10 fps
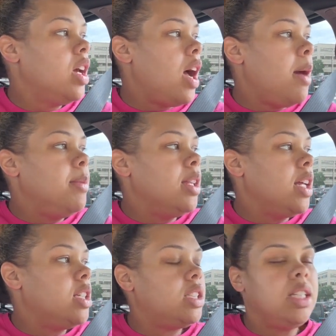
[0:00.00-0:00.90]
i mean they
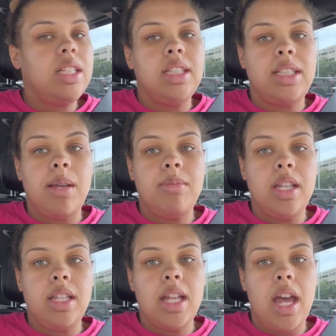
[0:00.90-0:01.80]
just did the same
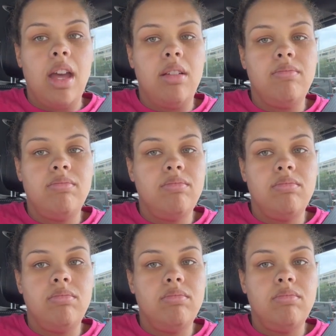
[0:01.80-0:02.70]
thing that
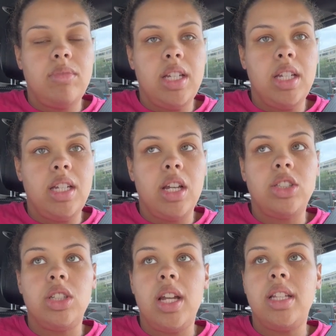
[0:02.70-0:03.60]
they did
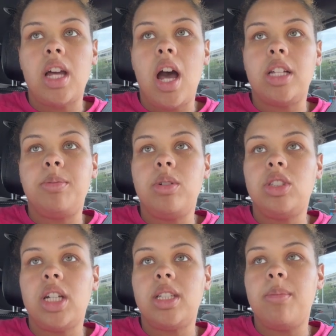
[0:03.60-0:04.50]
yesterday at the hospital
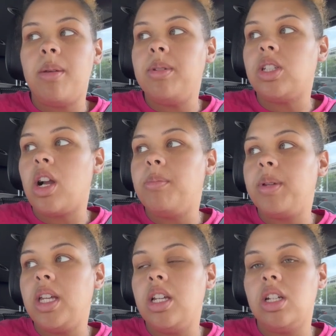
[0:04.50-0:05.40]
checked the baby's
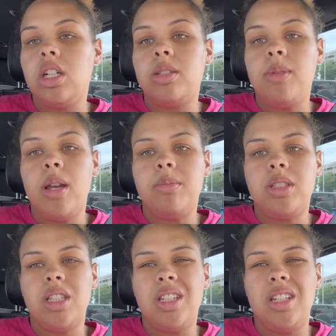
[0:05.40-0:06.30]
heartbeat hooked me up
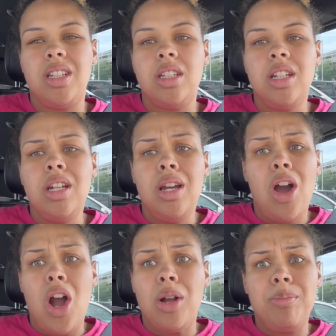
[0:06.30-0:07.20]
to the
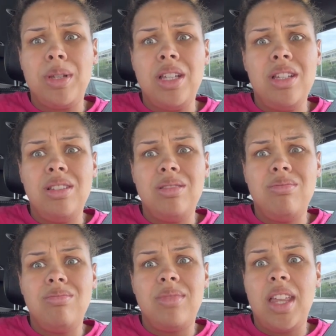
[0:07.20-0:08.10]
heartbeat
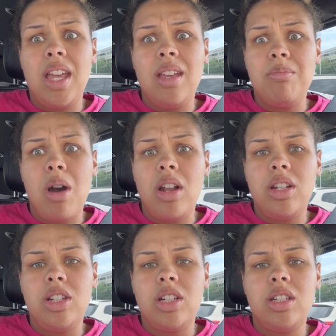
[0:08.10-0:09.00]
thing
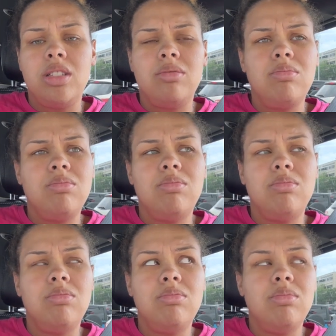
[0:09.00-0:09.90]
monitor.
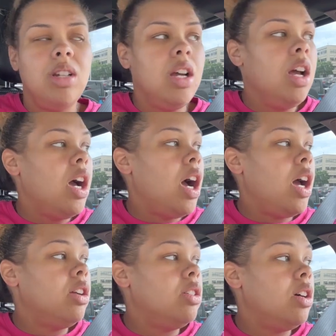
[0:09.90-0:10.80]

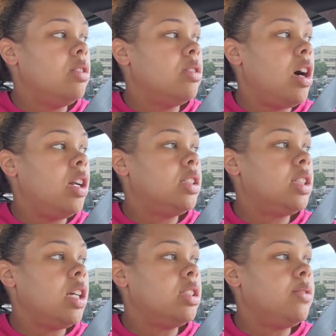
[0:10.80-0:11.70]
I don't know.
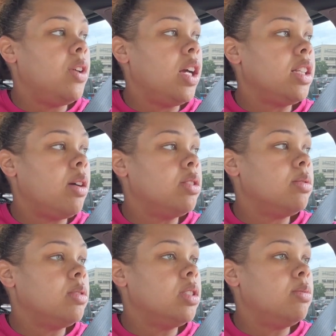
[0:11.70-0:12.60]
Honestly, I just feel like that was a
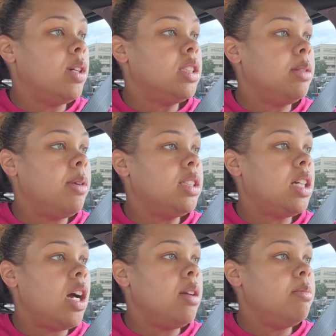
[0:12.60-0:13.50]
real waste of my
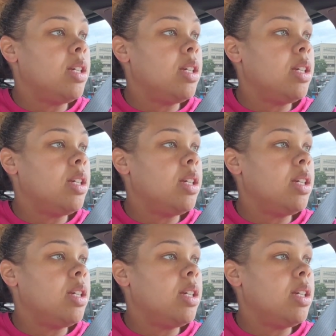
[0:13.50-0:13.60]
time